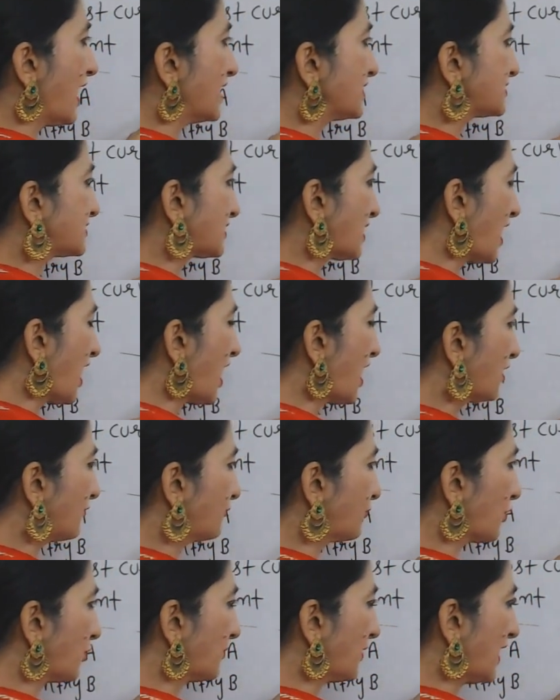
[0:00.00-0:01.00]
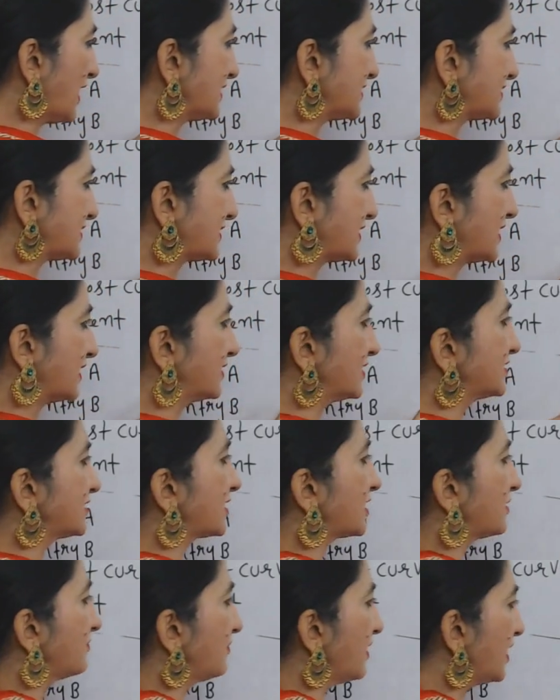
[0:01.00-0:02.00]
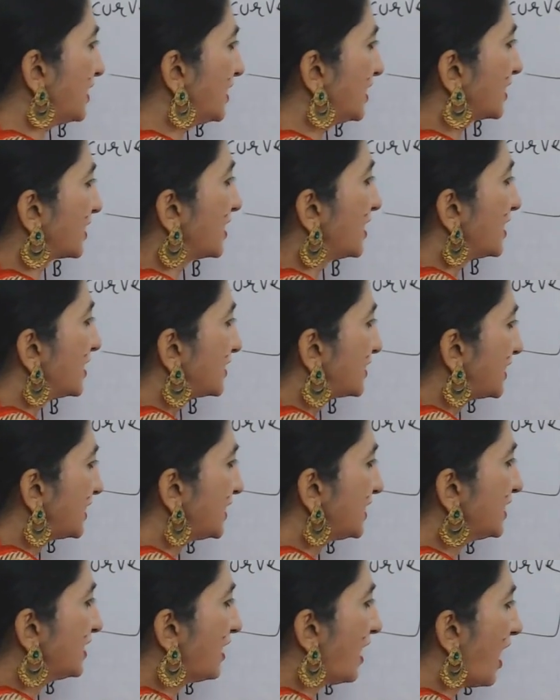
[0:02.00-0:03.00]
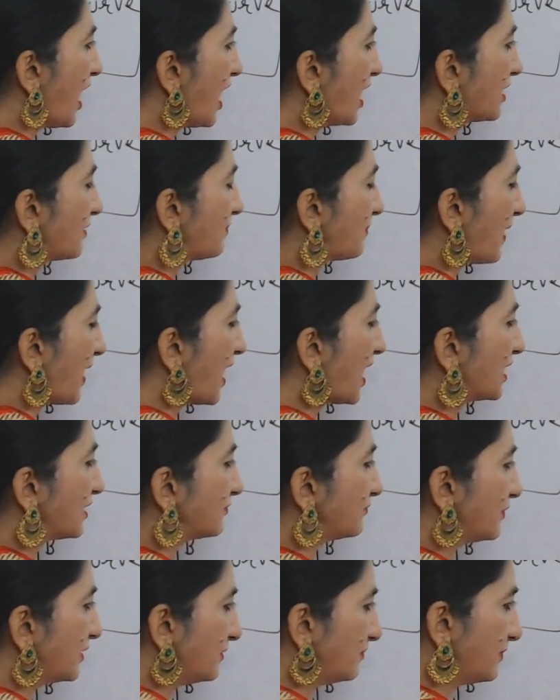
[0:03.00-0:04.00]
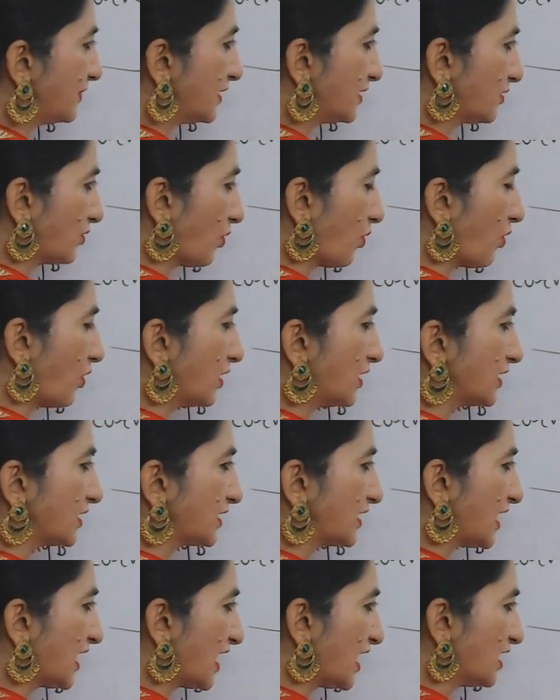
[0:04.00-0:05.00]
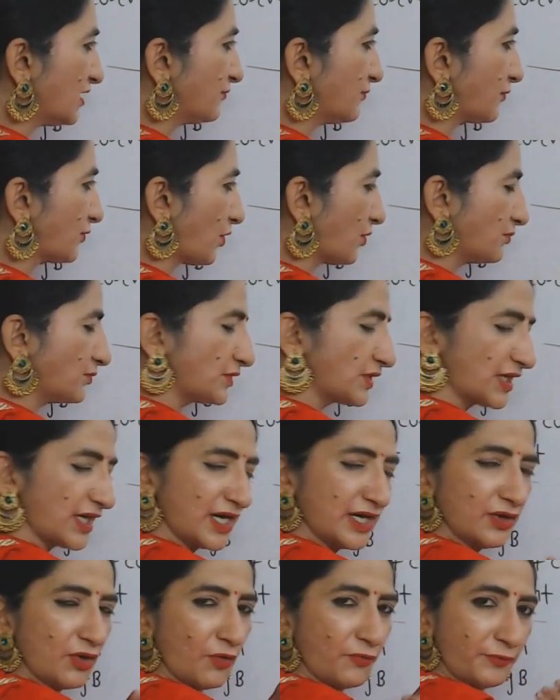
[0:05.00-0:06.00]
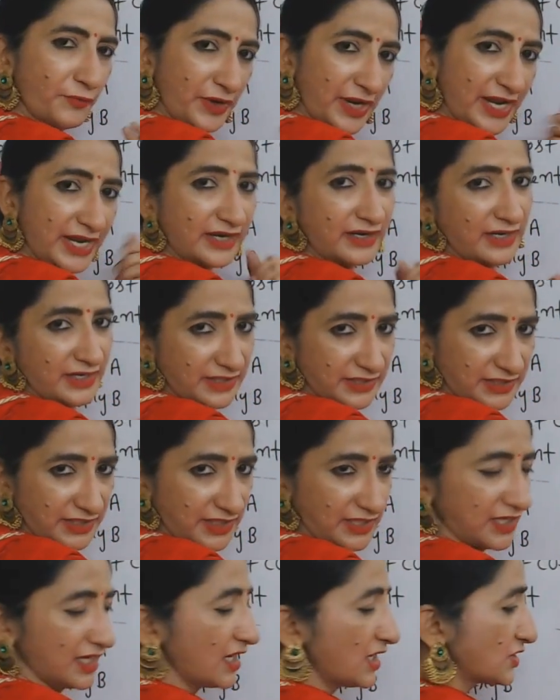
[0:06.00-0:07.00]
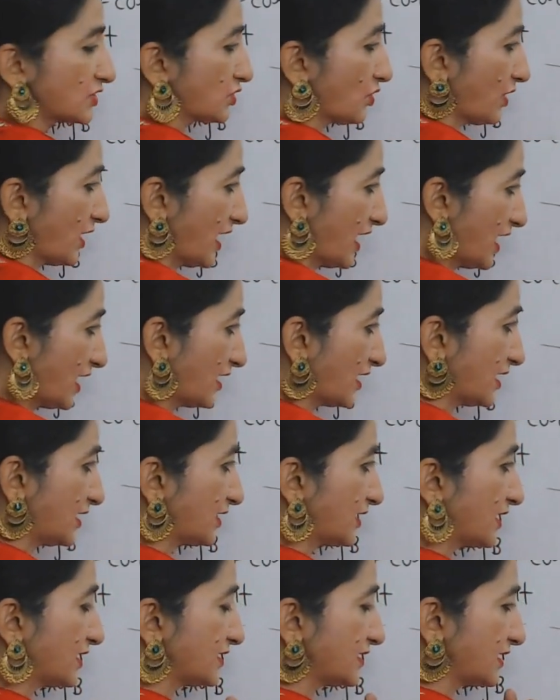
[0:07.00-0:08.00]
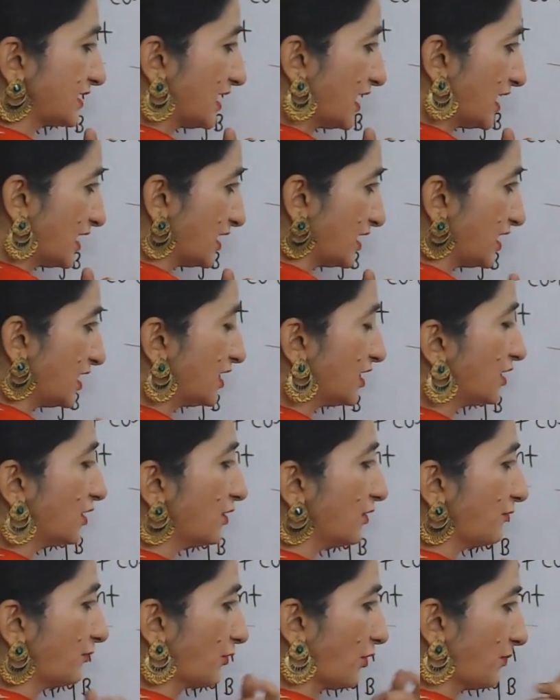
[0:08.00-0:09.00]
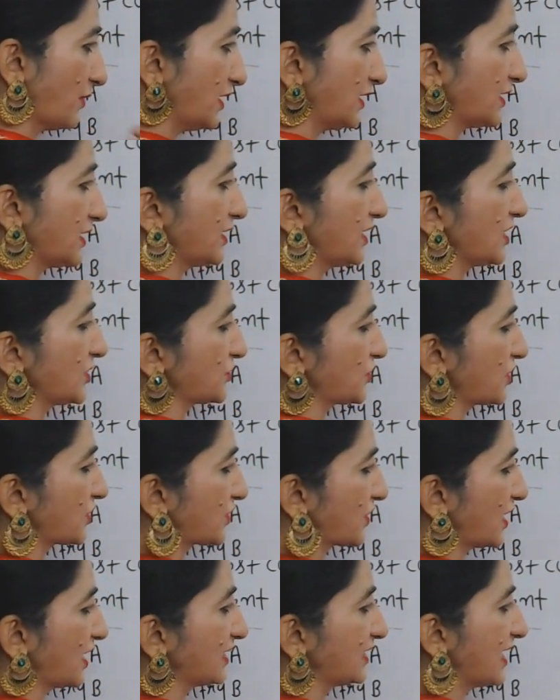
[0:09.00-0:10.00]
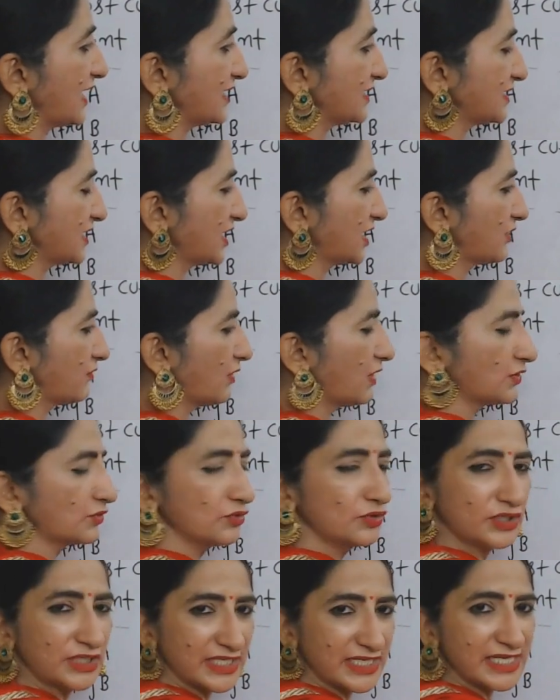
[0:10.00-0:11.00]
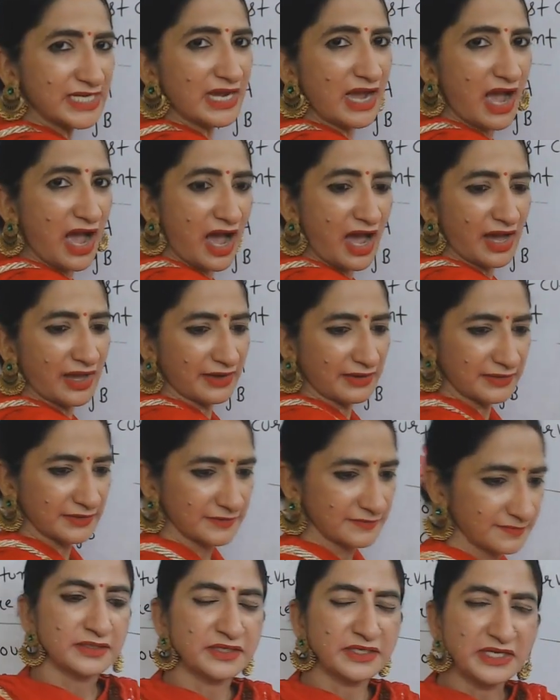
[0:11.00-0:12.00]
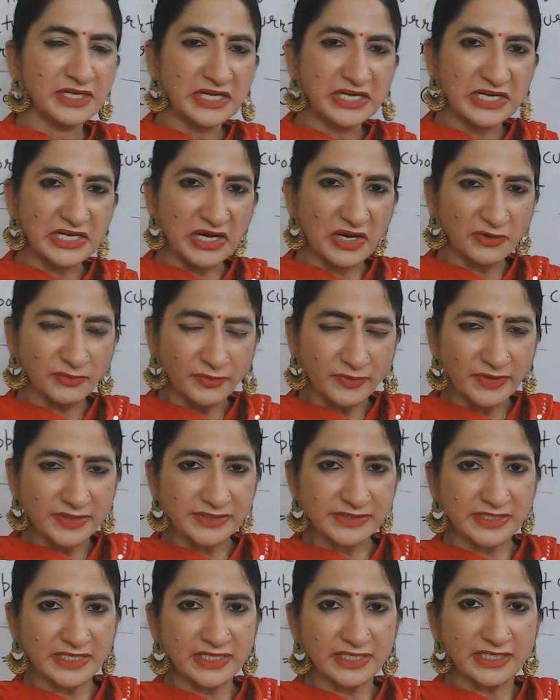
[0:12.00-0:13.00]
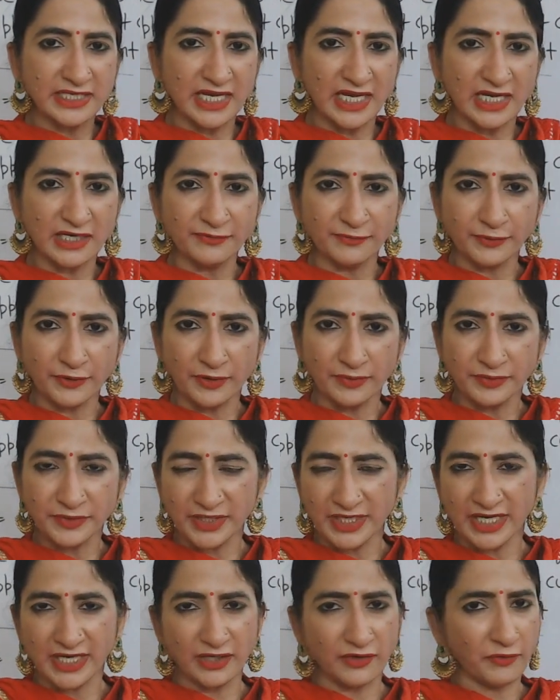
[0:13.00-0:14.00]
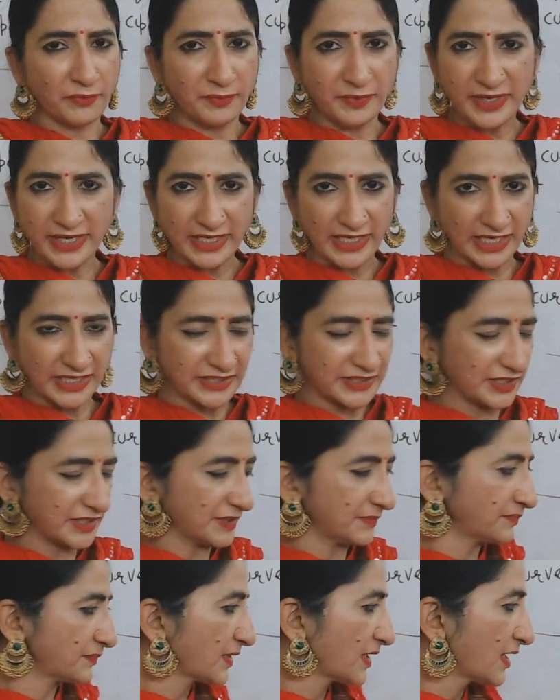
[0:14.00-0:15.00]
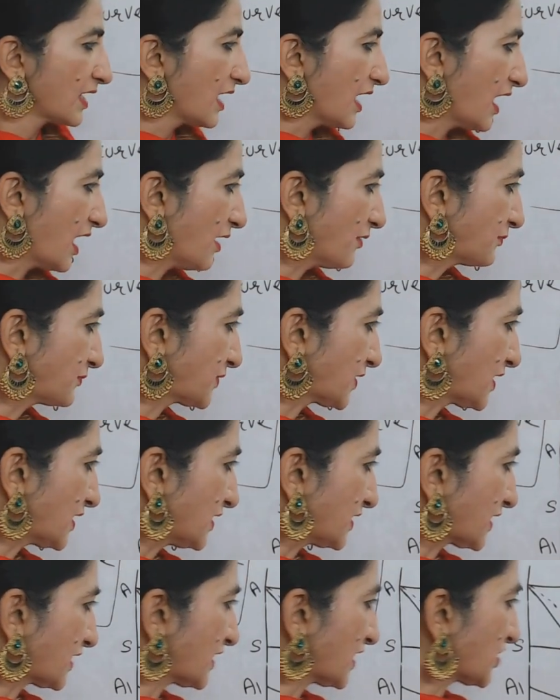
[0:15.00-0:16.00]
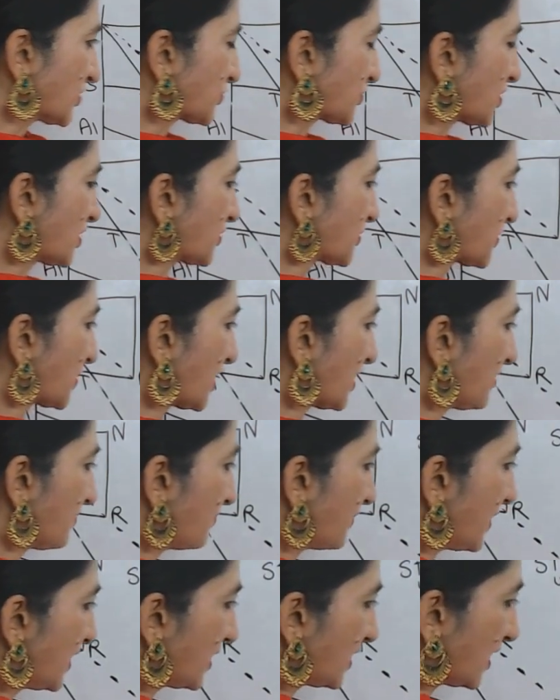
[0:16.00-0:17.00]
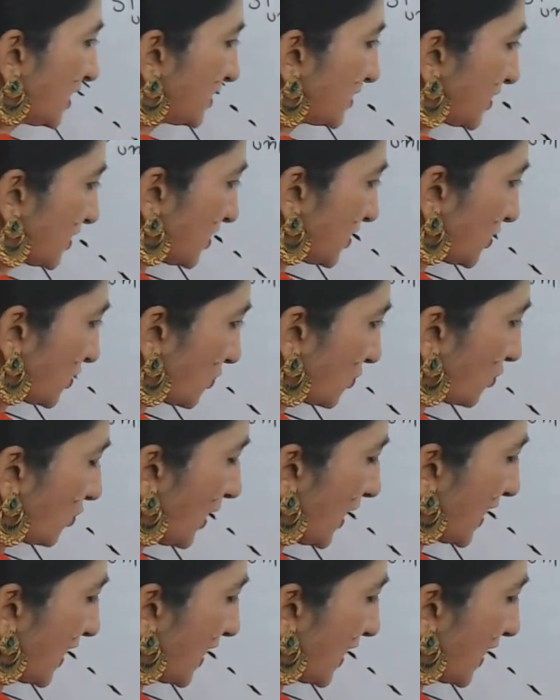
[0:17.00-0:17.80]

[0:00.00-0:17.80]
SR from ST, this remaining TR part will be called gain from trade of A country. So, A country is gaining from international trade, that is equal to TR. Now, we will see gain from trade of B country. After international trade, B country do